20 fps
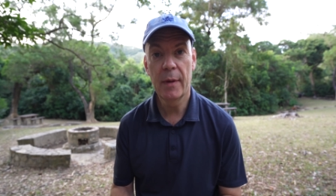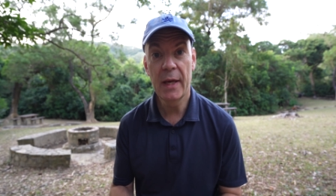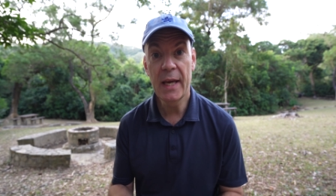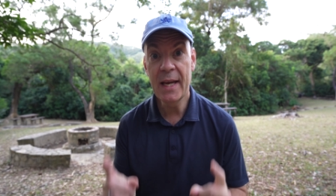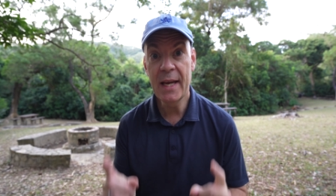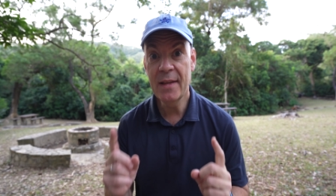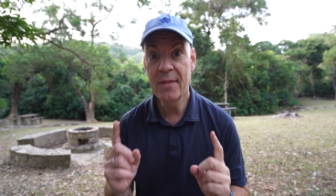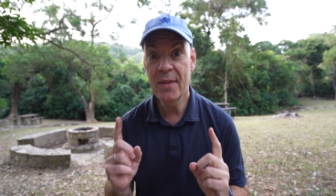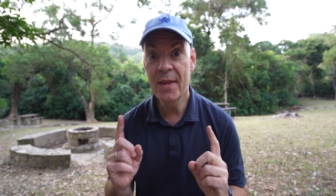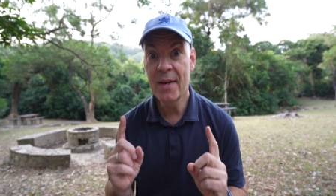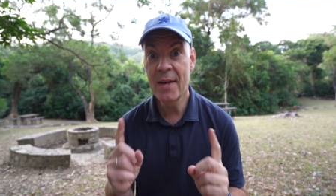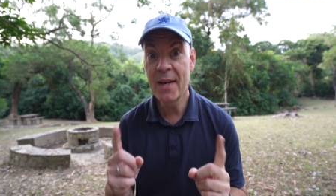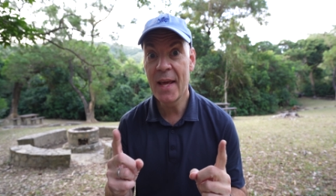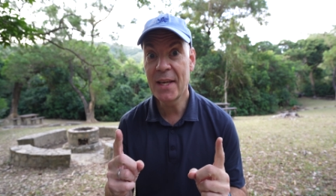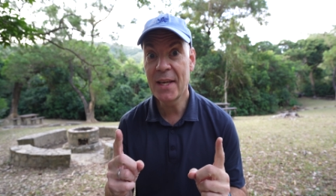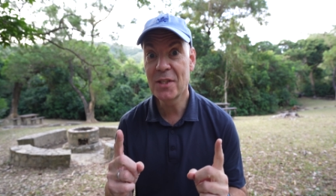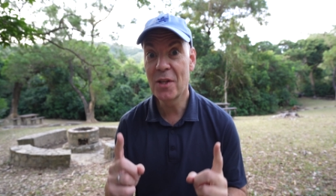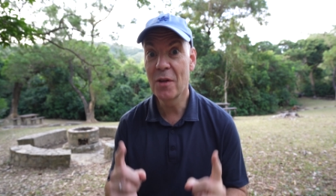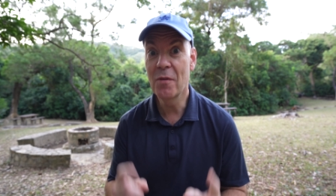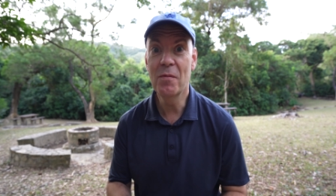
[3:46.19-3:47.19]
In the
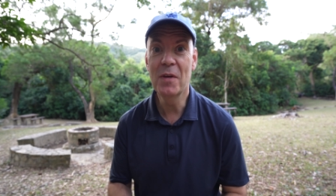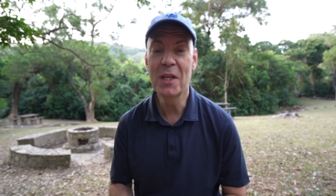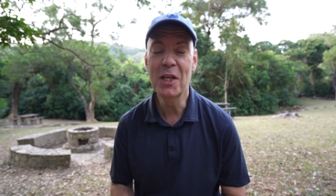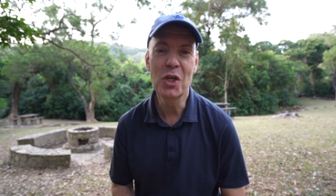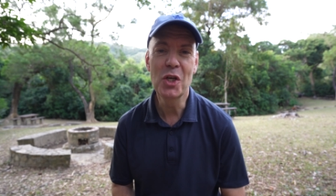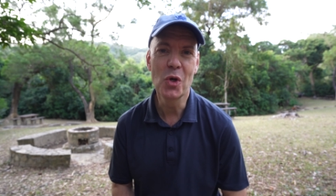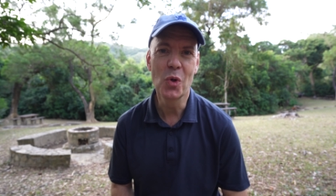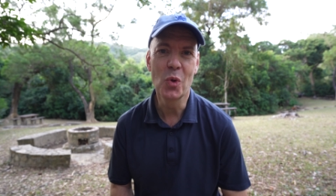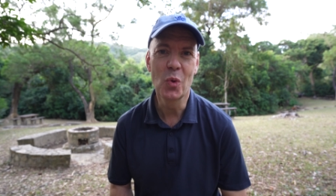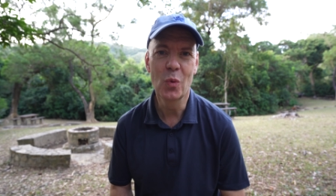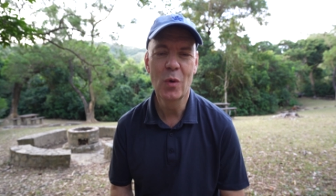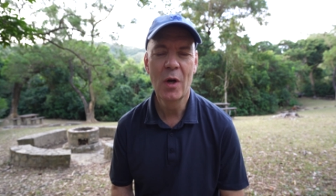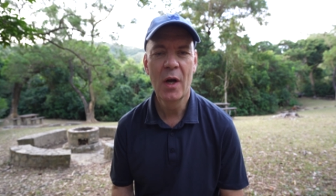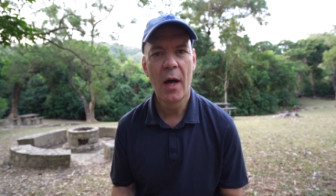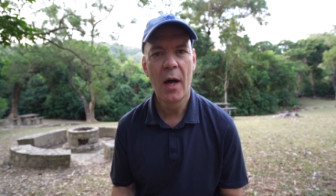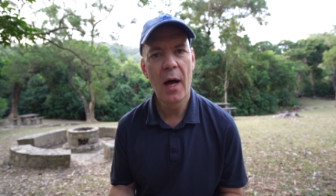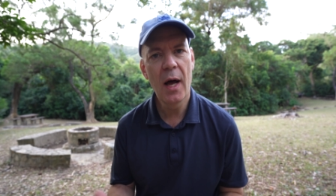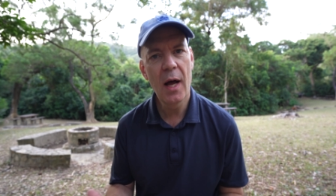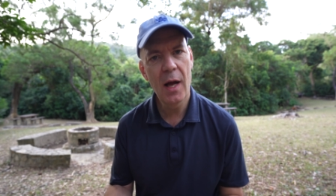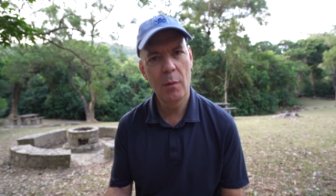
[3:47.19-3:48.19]
next video,
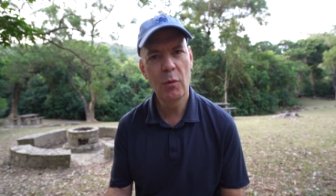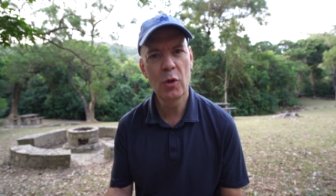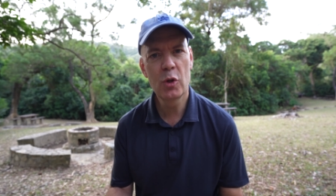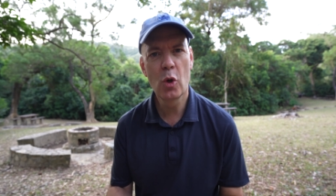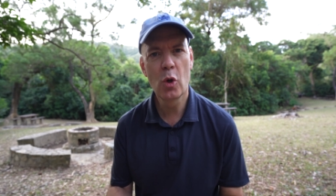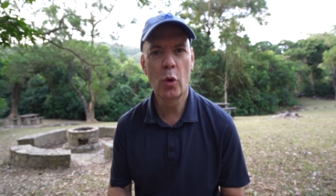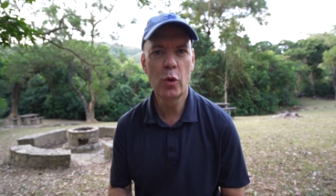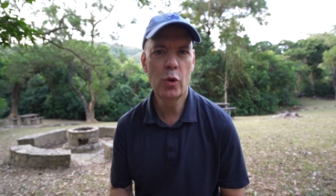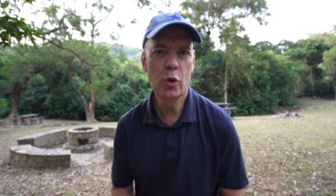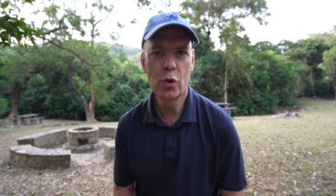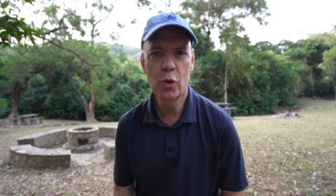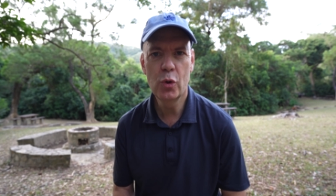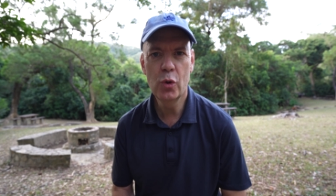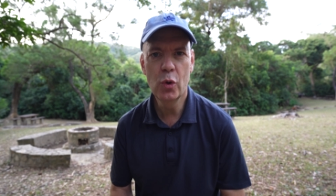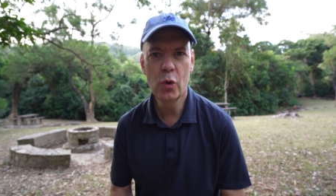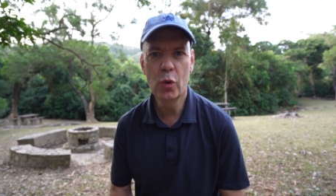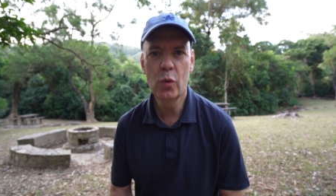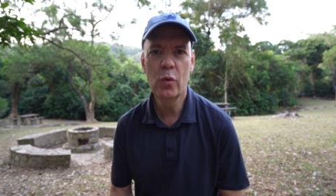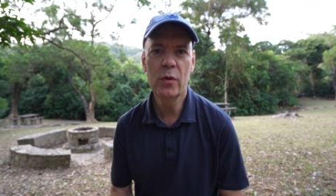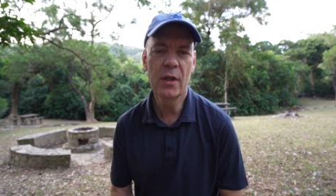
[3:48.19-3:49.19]
I will talk you
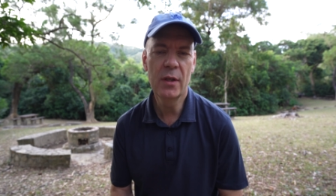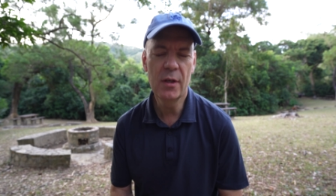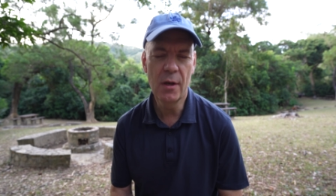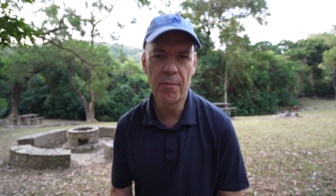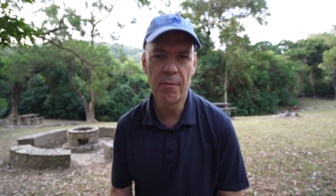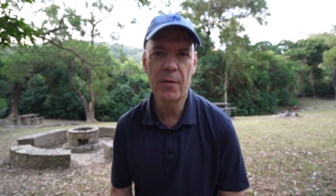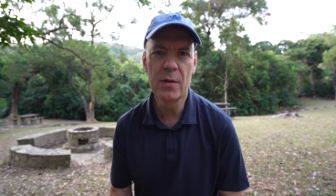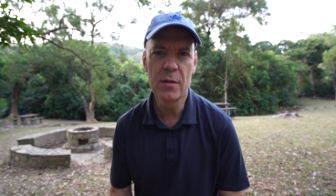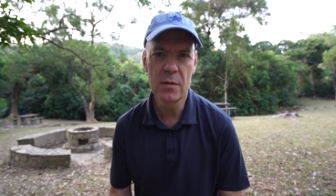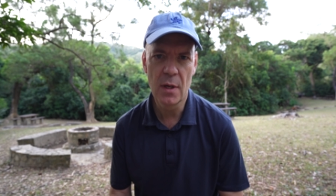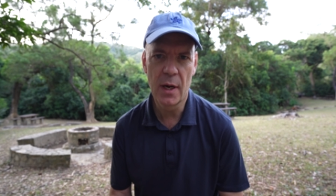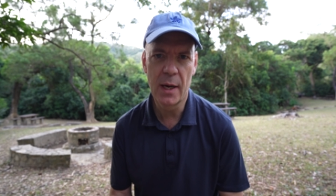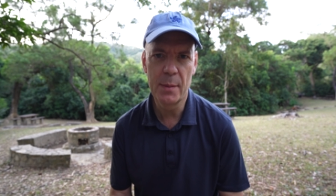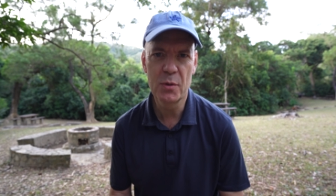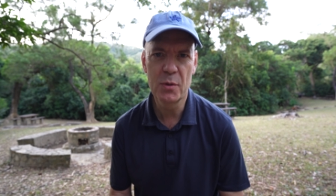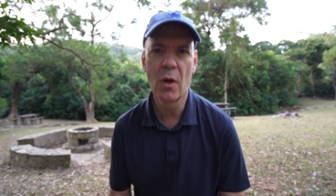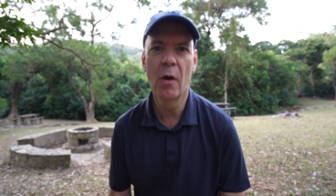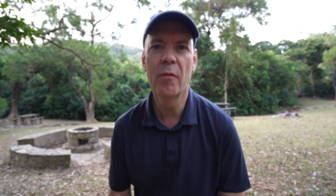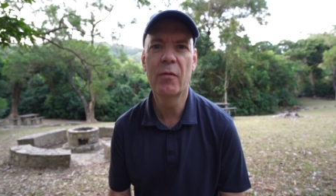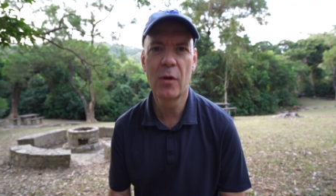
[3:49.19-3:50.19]
through the different
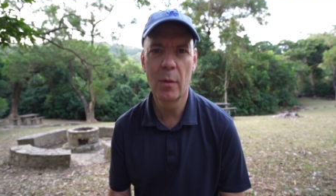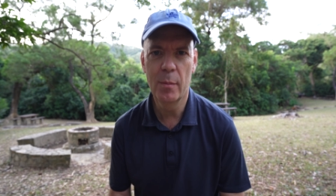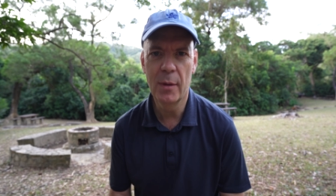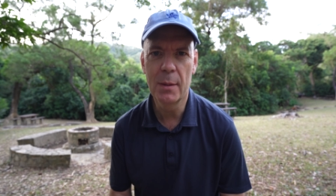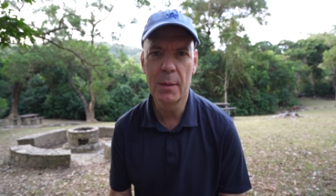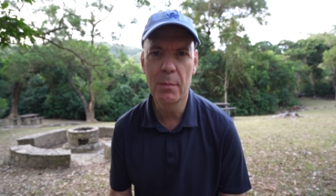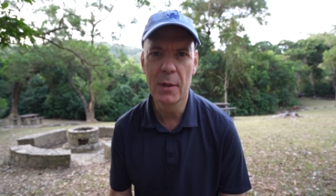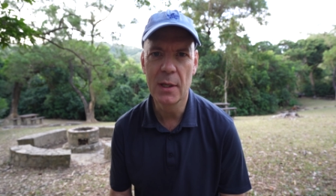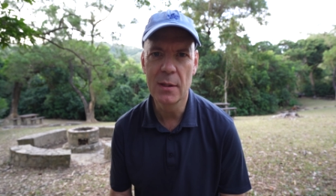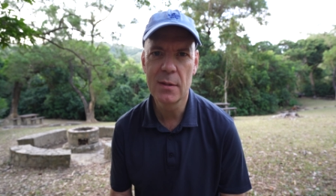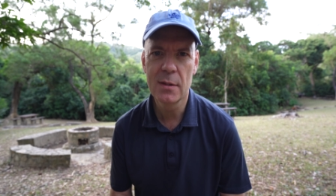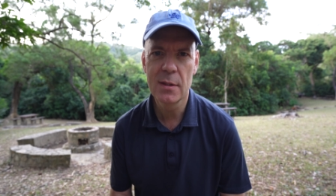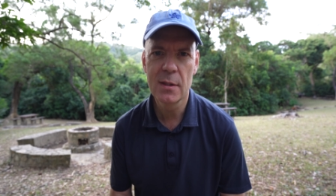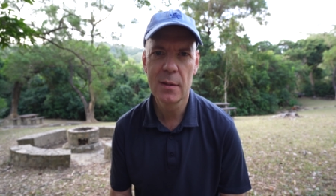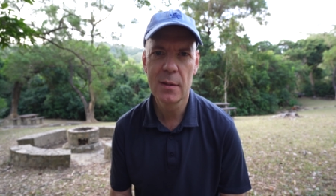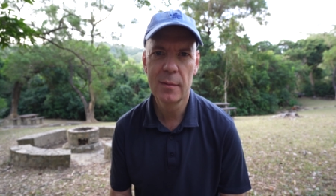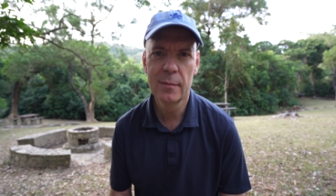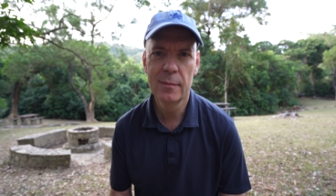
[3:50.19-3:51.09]
types of commitments.